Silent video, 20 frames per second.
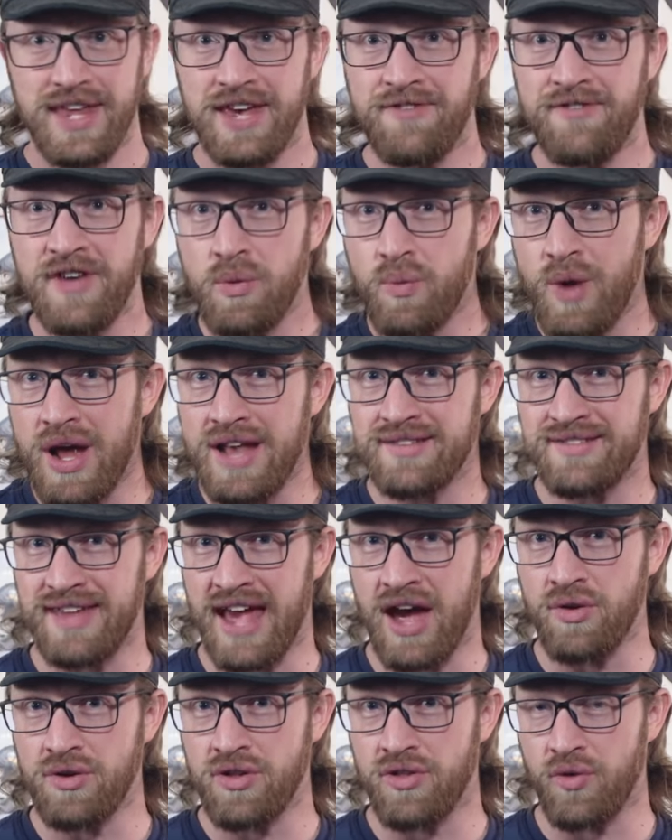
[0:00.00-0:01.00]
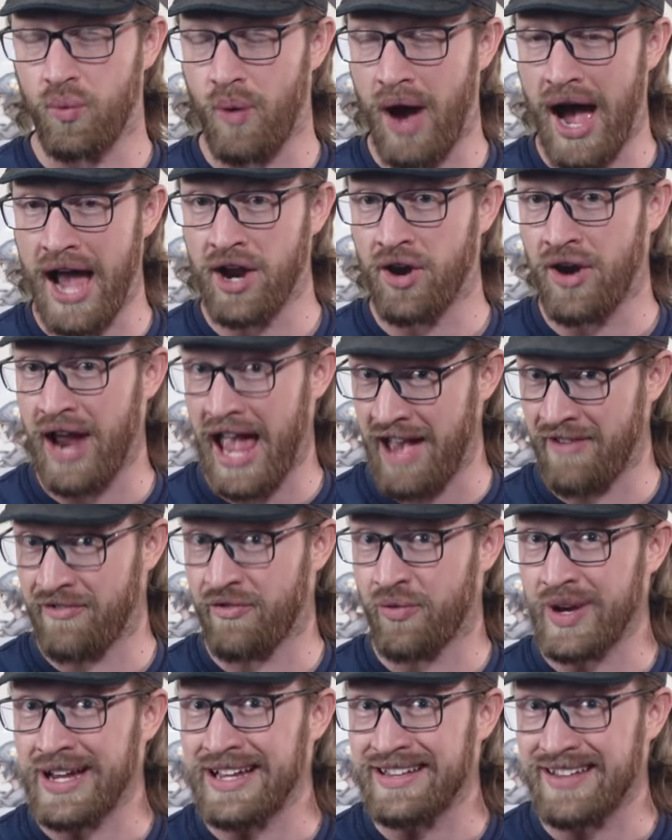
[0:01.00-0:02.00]
If it went down to the wire
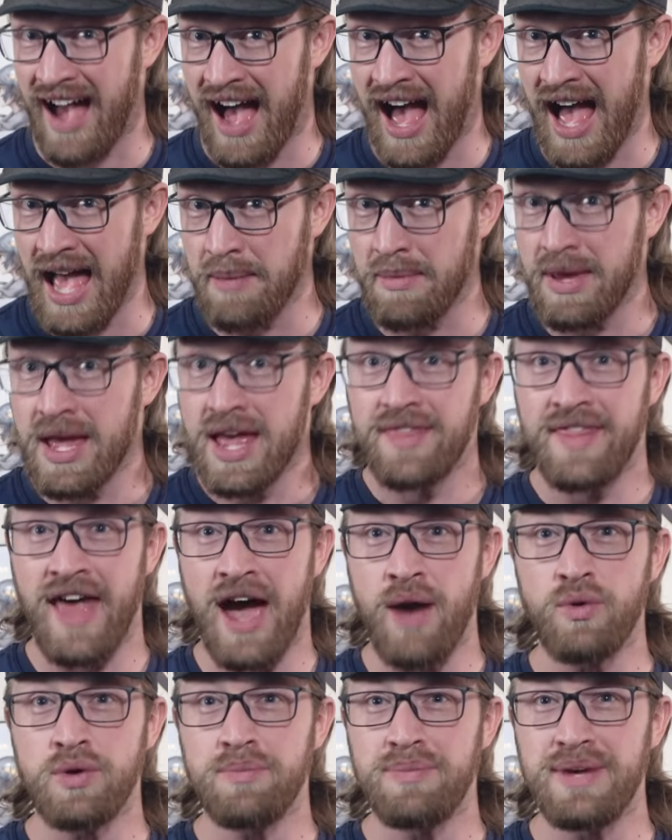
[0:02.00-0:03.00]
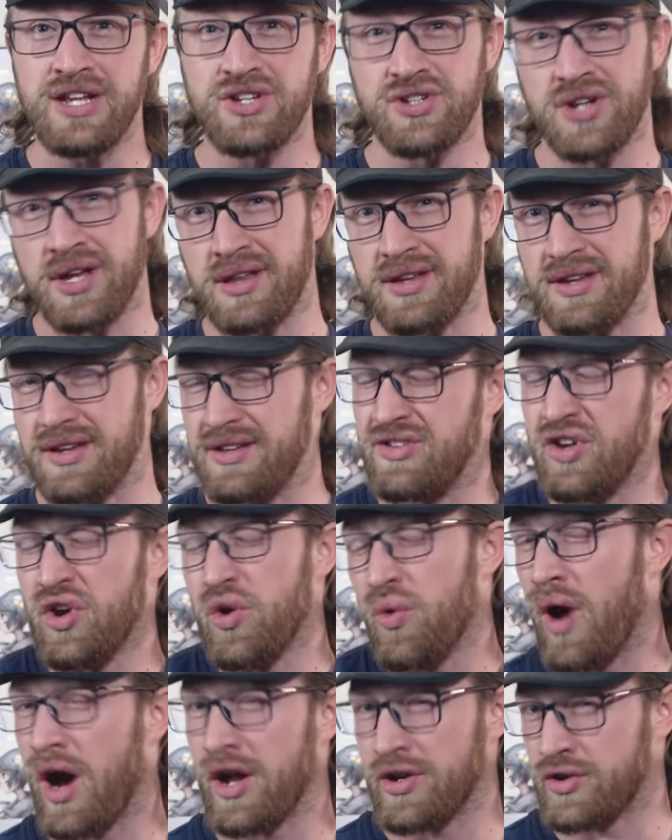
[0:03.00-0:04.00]
every time, that would be just
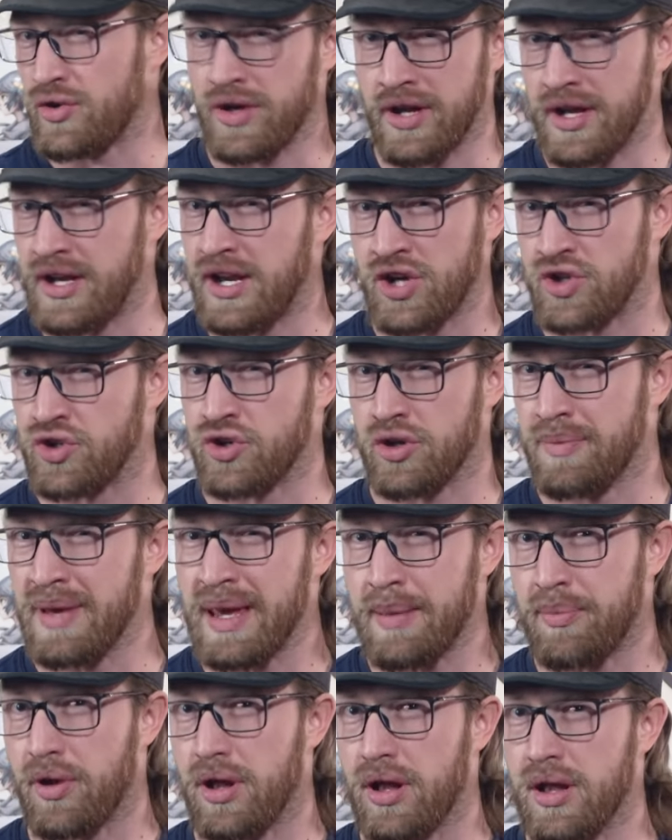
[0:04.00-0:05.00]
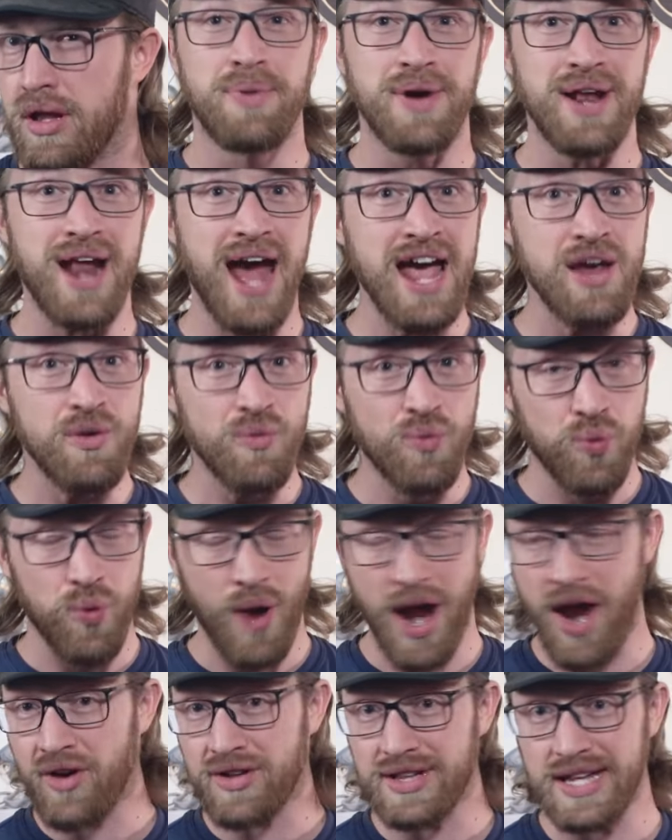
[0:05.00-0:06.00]
200 additional people. But I
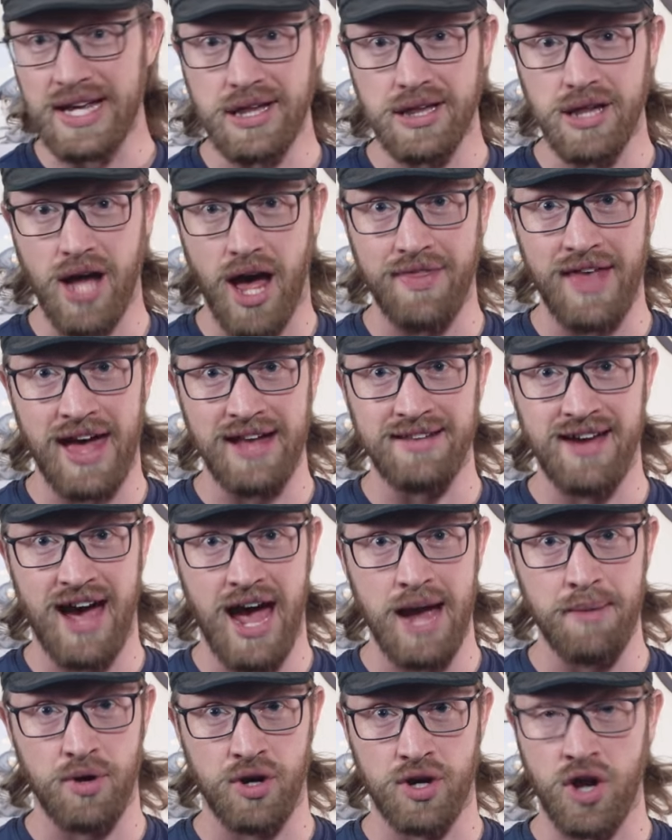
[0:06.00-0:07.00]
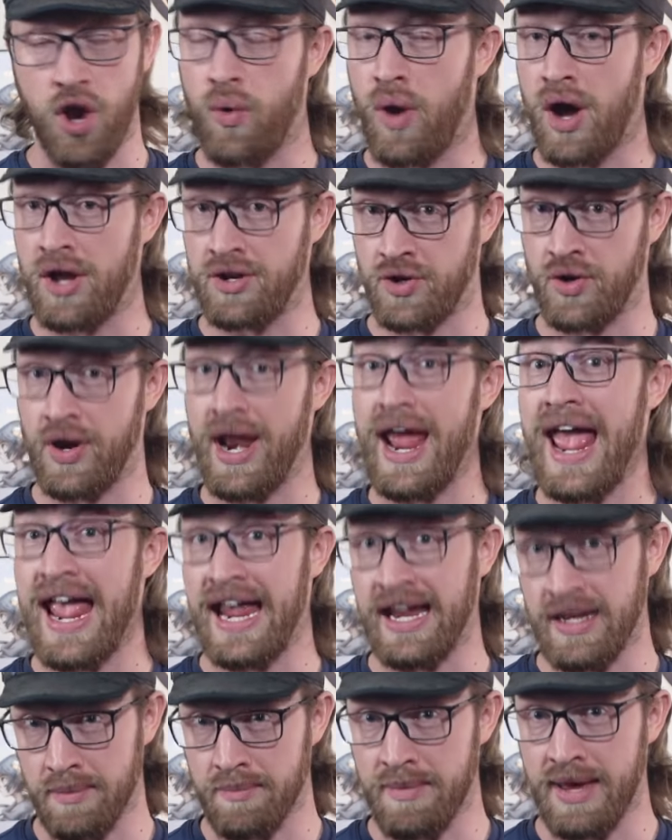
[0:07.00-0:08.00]
rarely saw that timer go under
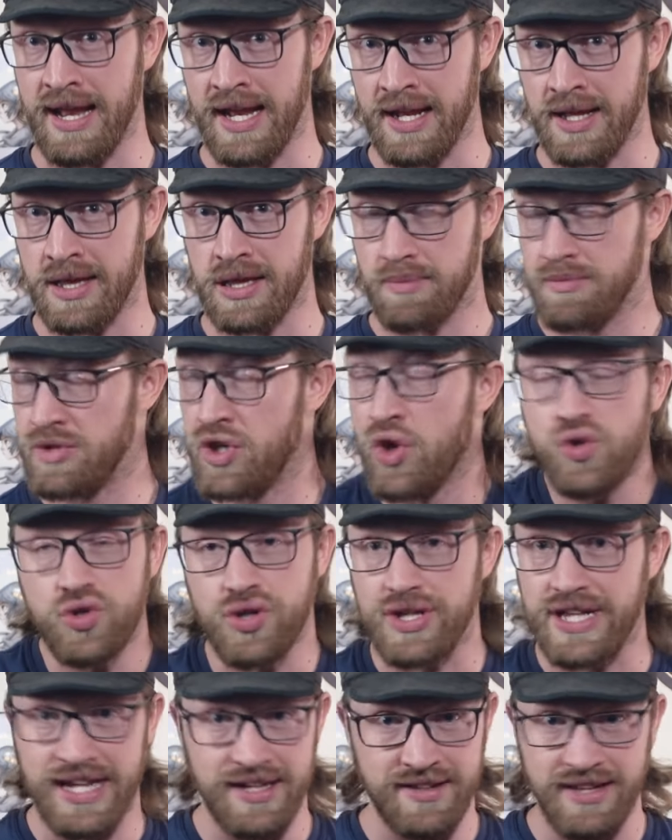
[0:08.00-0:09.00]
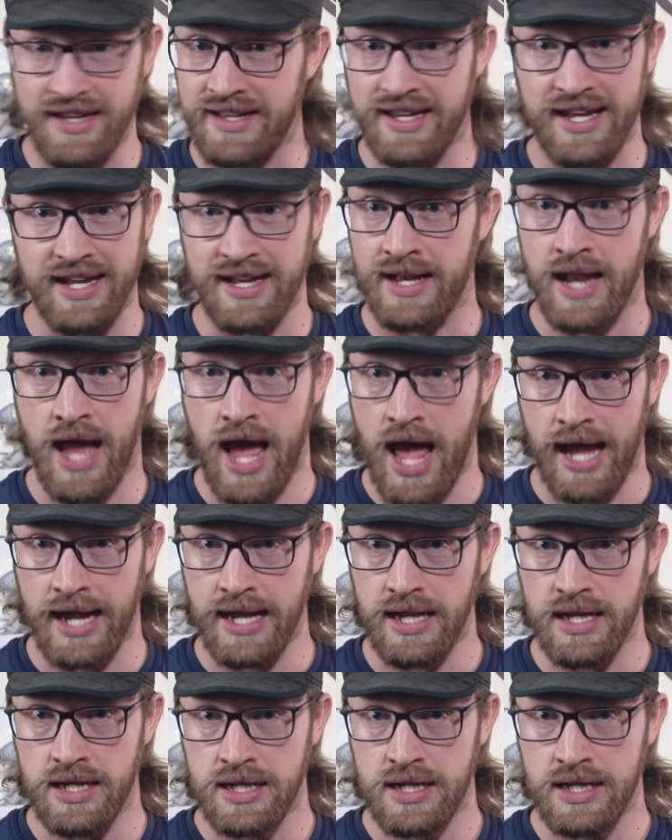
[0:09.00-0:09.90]
8 minutes. Usually it didn't hit 9.